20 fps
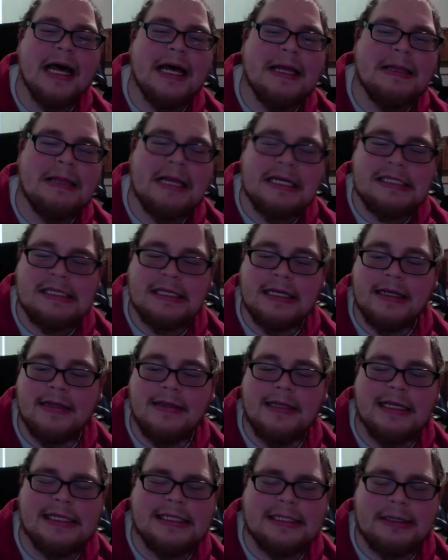
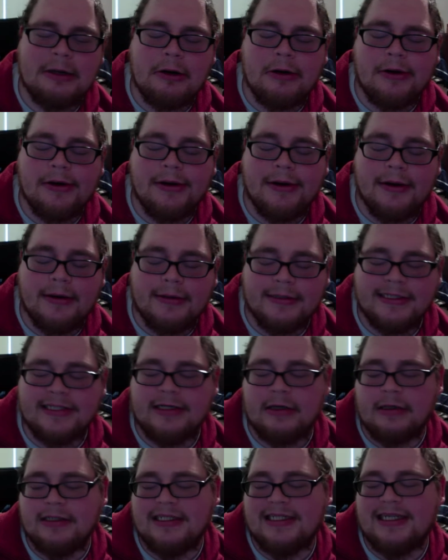this girl
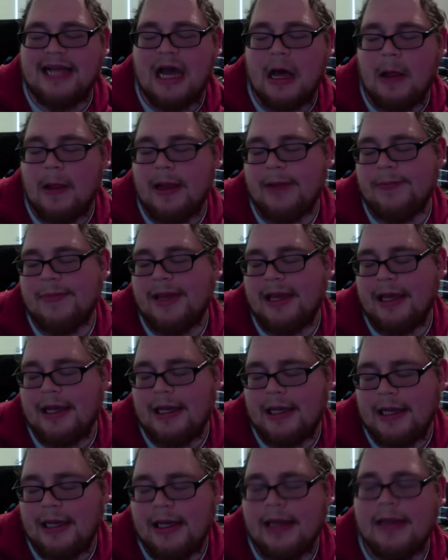starts telling
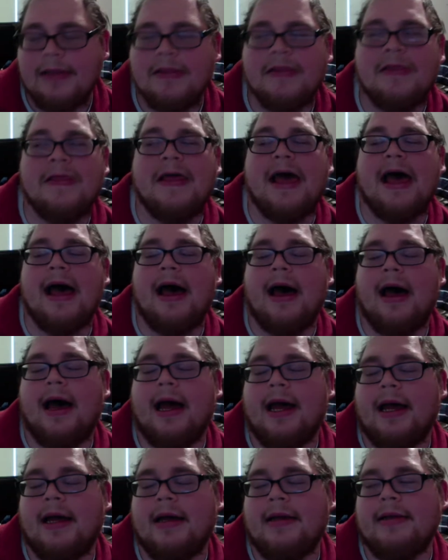me
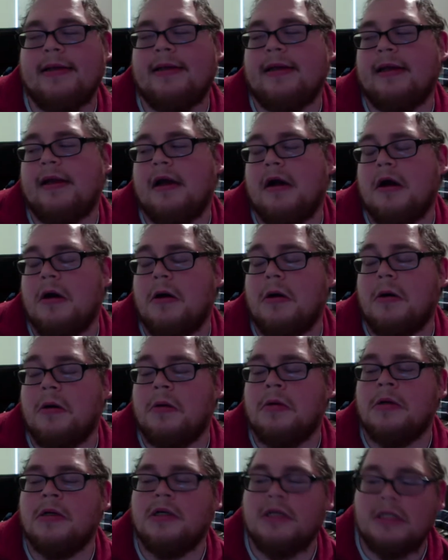that,
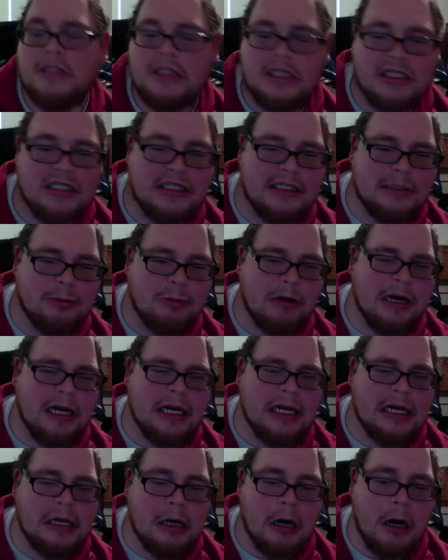she just
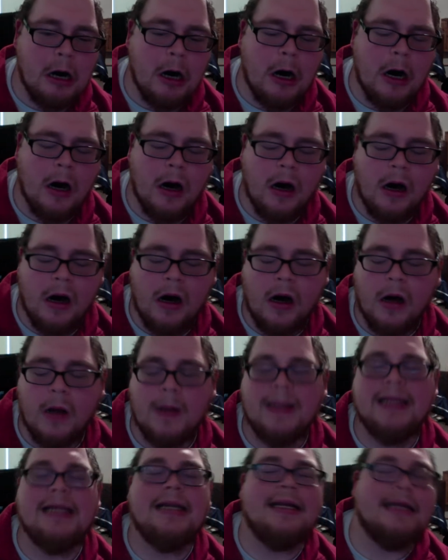wanted to
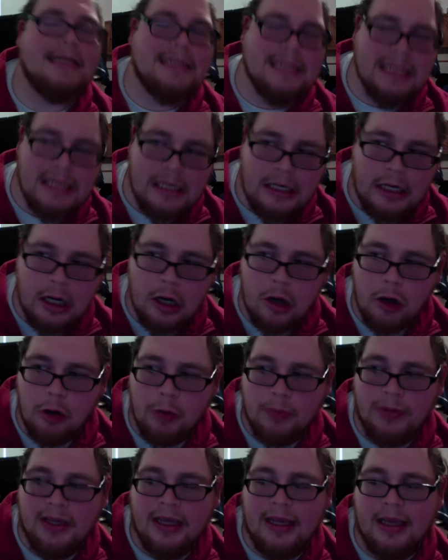call and get to know
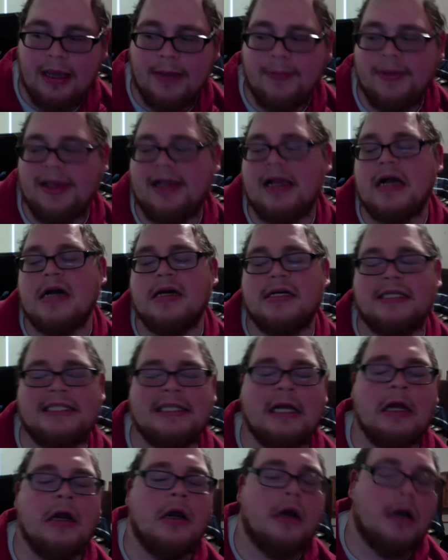me because
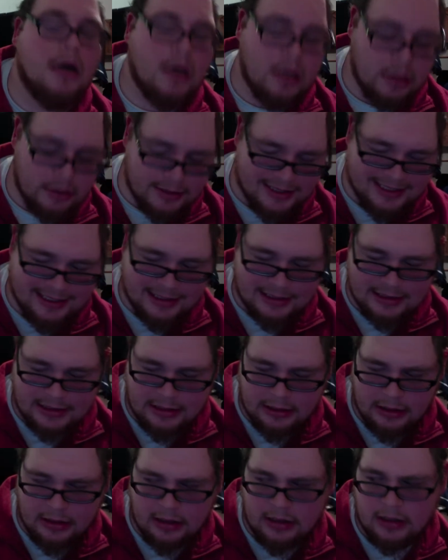her
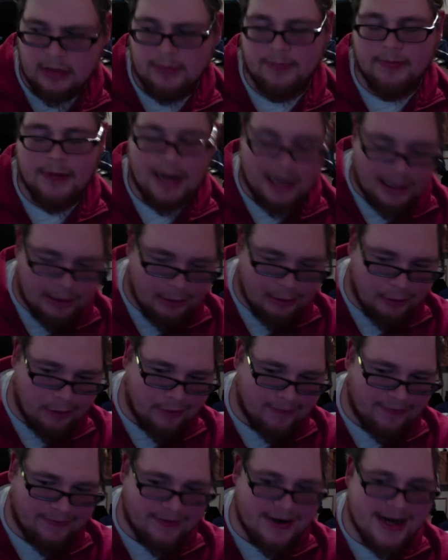sister, my
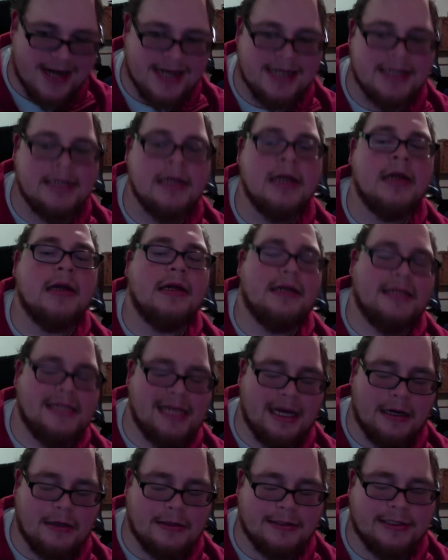girlfriend,
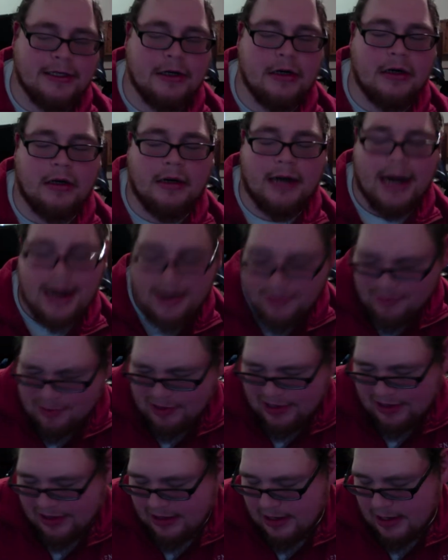tells her
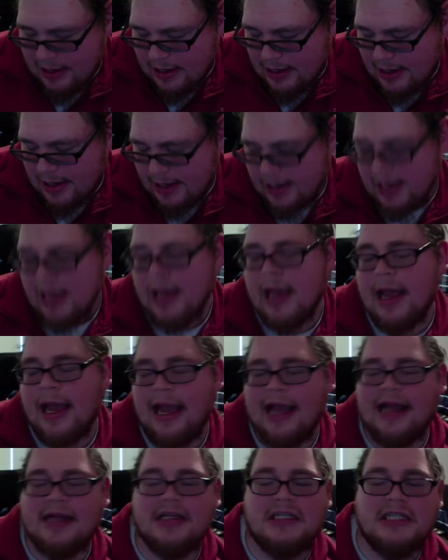everything,
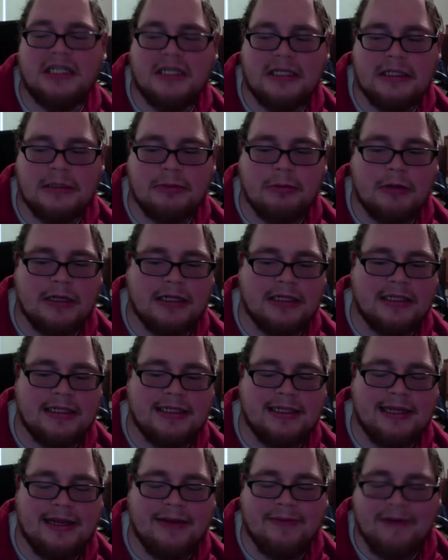and she just wanted to
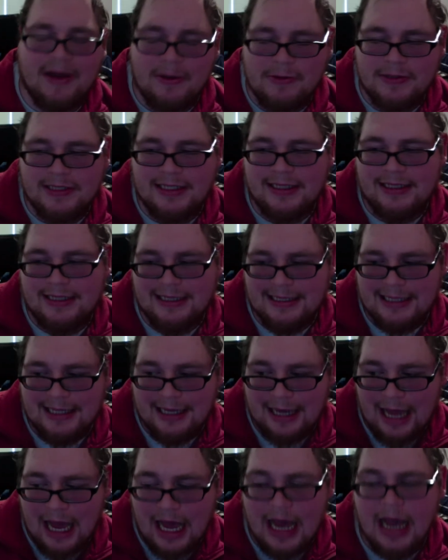see if I was a decent
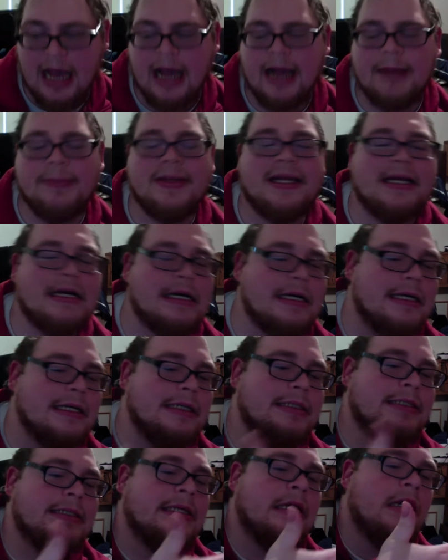guy
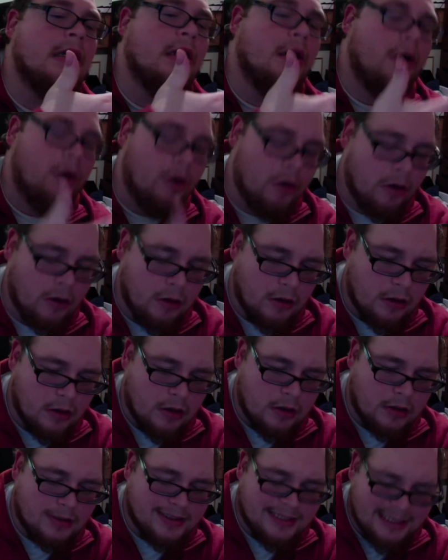because
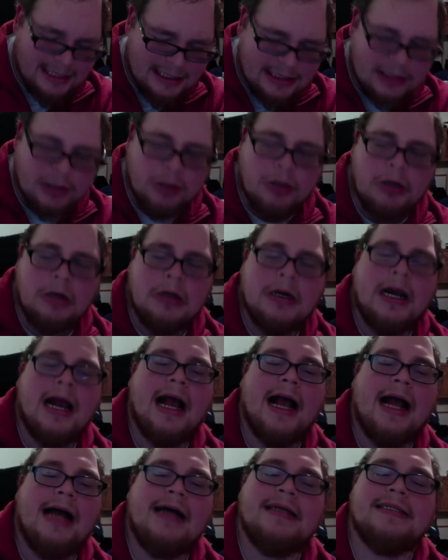her sister
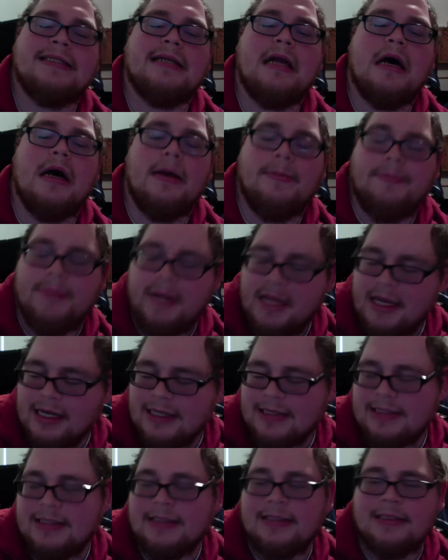has not
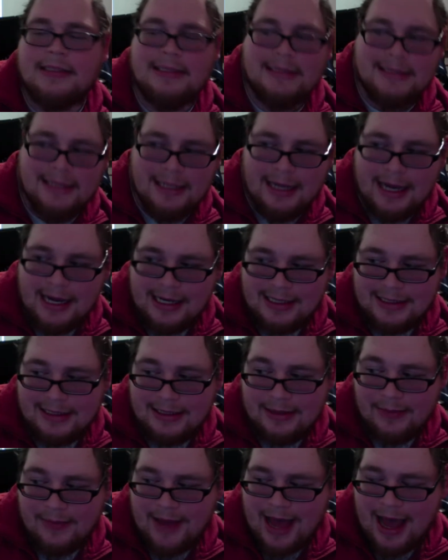picked decent guys
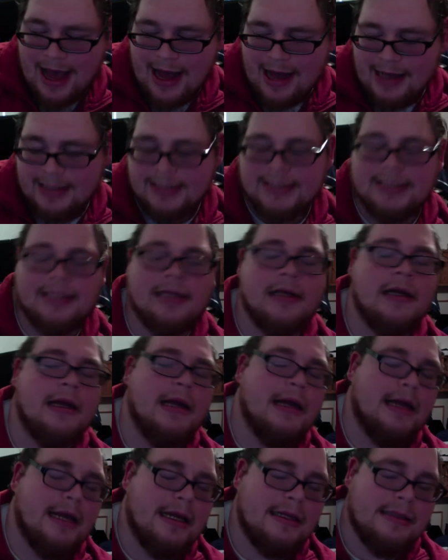in the past.
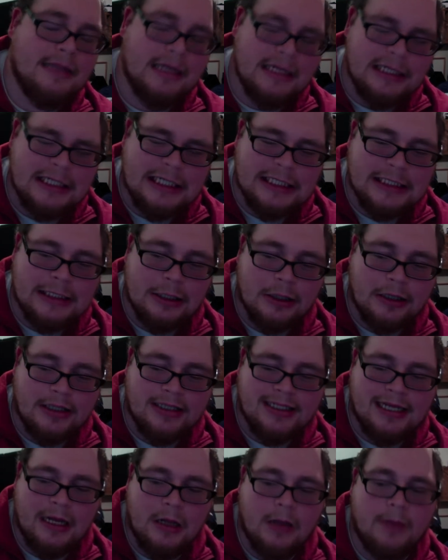And then she
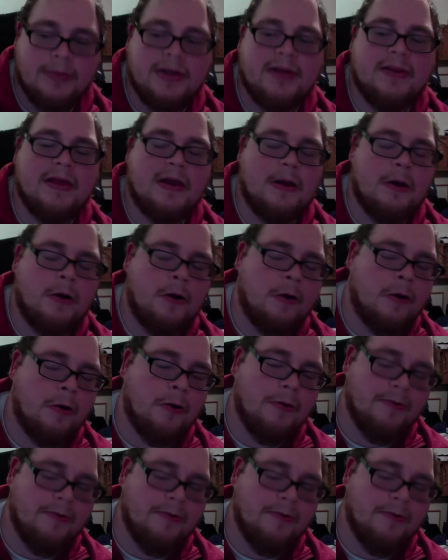started telling me that her whole